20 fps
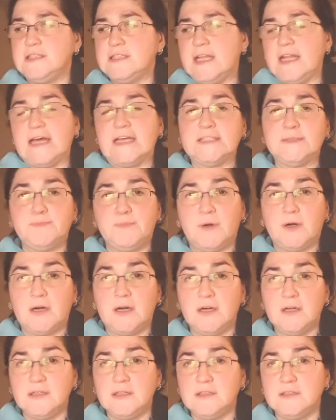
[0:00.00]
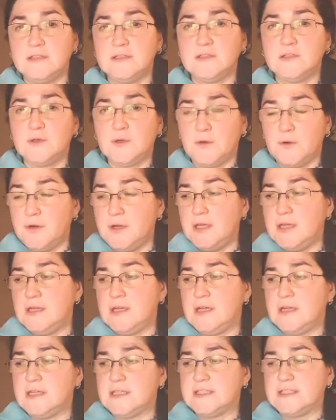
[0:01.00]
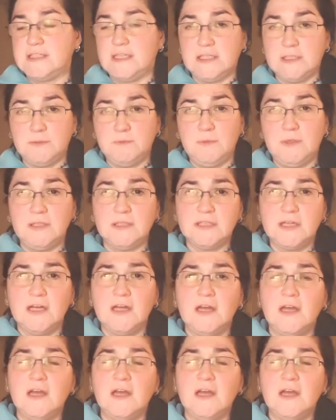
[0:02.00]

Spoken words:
last part, this scoring and assessment,